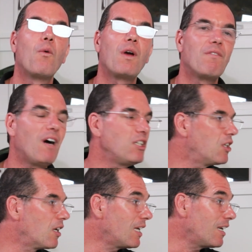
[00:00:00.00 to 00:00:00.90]
We invite
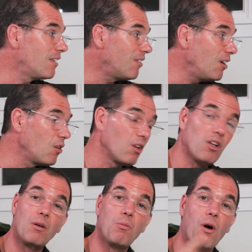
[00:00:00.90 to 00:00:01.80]
you to continue to
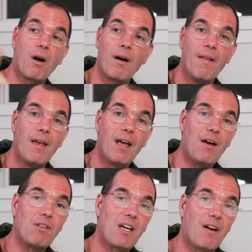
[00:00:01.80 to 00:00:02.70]
learn more and
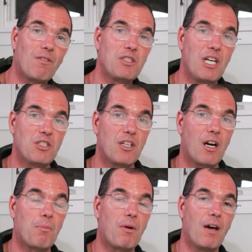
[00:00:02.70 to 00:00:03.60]
have the conversation in
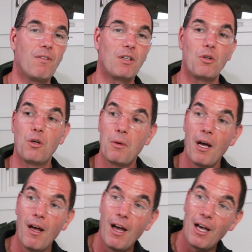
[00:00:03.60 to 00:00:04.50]
our private group.
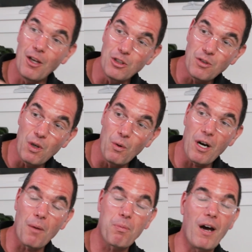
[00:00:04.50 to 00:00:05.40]
And those of you
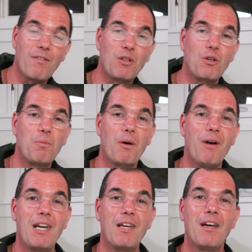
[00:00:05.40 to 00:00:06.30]
in our private group
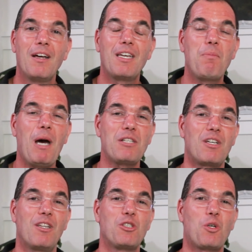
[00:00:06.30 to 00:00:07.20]
already, keep
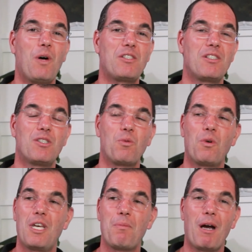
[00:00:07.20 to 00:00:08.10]
asking those questions and
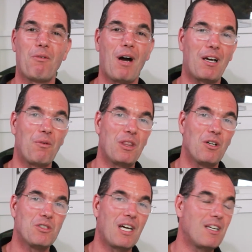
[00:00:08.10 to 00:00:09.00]
we'll keep on rocking with
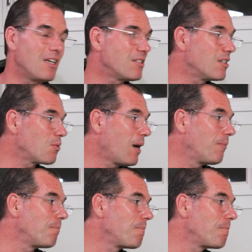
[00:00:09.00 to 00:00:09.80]
those ideas as well.